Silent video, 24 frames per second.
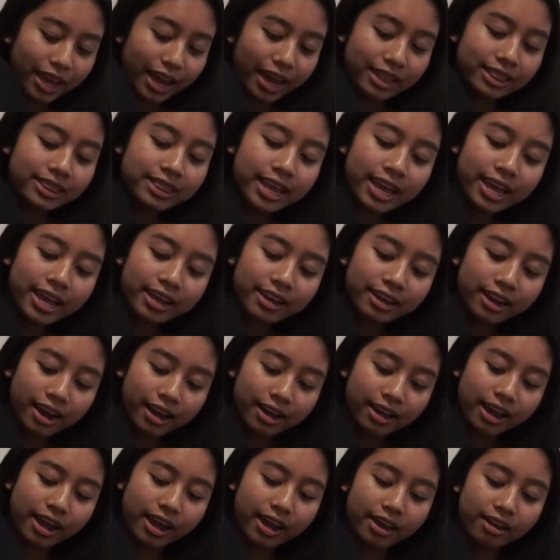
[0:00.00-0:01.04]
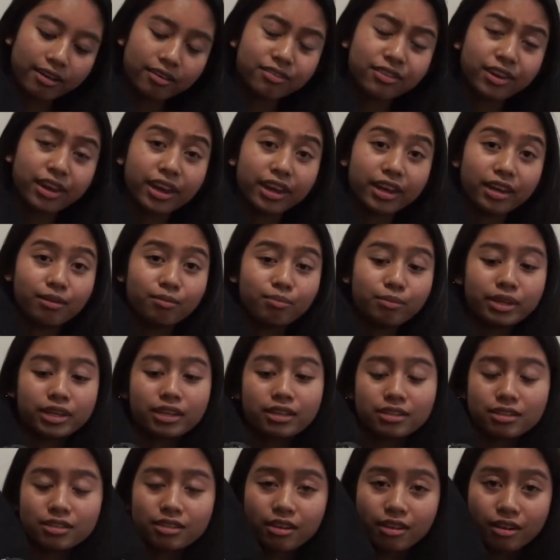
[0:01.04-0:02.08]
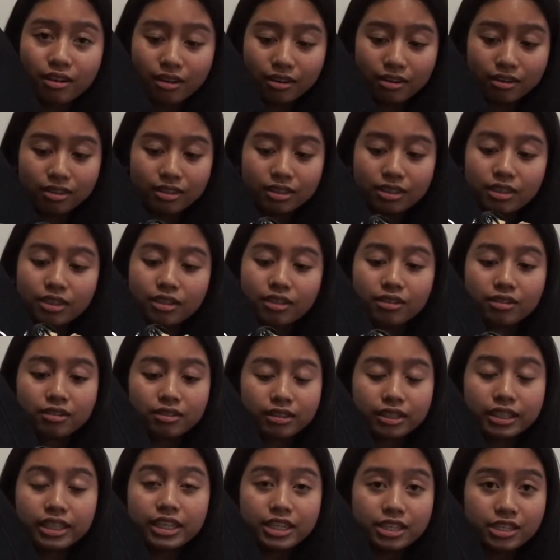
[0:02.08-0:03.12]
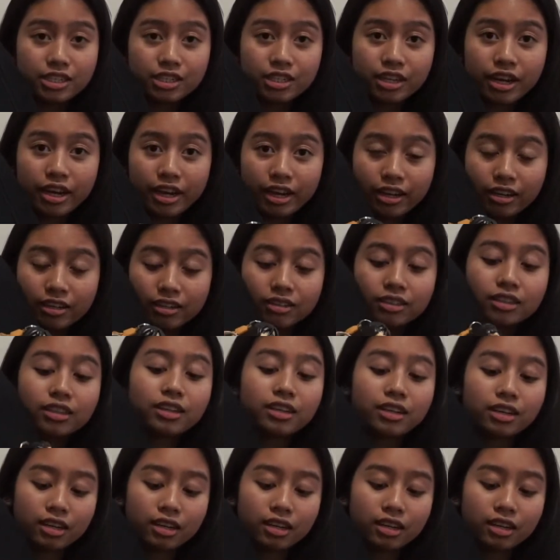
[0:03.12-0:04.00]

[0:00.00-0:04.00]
And then I have a Mikasa keychain.